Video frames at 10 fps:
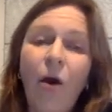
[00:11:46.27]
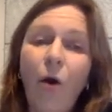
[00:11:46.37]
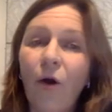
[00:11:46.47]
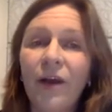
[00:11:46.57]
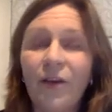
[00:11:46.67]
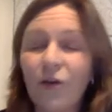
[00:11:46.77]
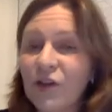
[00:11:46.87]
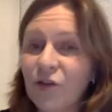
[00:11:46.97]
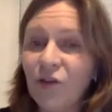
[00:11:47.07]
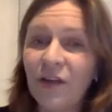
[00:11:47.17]
or your
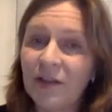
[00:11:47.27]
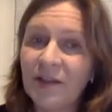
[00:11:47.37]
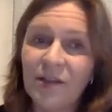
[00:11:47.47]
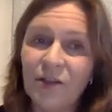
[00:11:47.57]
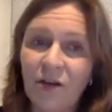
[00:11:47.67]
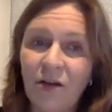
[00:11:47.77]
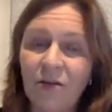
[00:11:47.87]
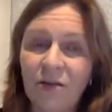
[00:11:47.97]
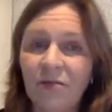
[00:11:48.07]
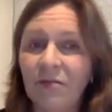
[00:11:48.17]
students
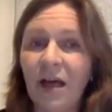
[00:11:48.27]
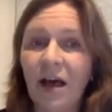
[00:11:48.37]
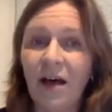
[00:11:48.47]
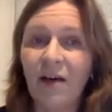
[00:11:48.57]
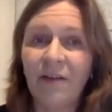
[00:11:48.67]
don't uh,